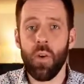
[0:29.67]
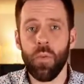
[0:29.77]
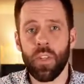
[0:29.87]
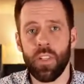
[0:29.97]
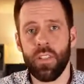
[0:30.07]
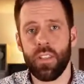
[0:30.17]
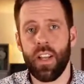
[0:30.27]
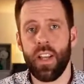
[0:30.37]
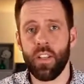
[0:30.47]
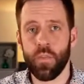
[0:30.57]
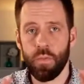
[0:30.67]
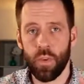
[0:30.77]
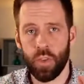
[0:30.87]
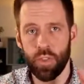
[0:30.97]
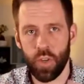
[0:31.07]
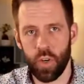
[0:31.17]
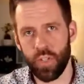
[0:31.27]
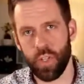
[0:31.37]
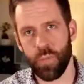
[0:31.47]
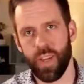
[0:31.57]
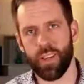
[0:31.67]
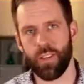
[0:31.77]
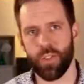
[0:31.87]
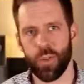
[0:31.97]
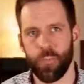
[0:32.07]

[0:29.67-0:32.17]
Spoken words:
would I design a first coaching package?